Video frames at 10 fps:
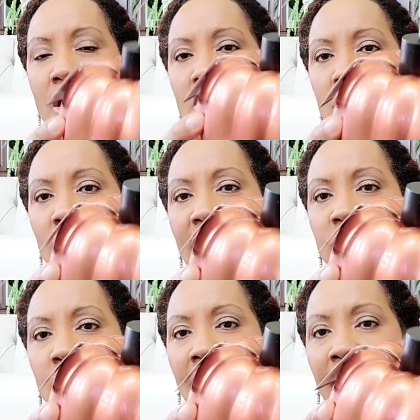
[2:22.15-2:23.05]
So that's
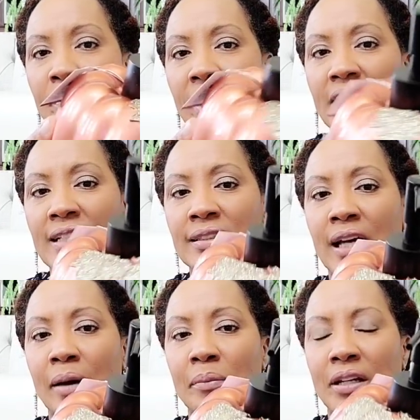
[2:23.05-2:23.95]
why I picked this
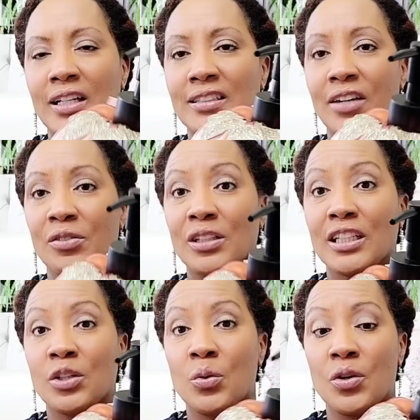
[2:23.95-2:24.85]
up, because they really
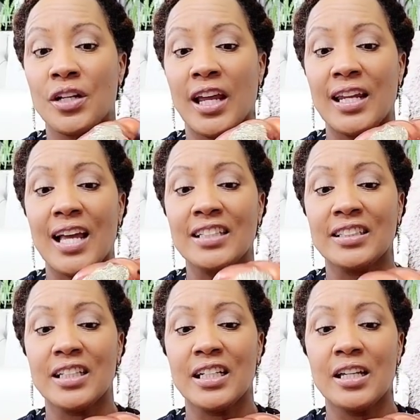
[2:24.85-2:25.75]
coordinate
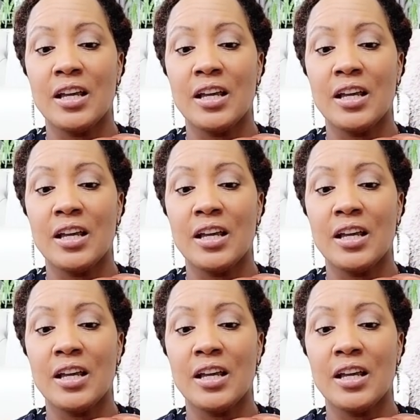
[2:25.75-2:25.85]
nicely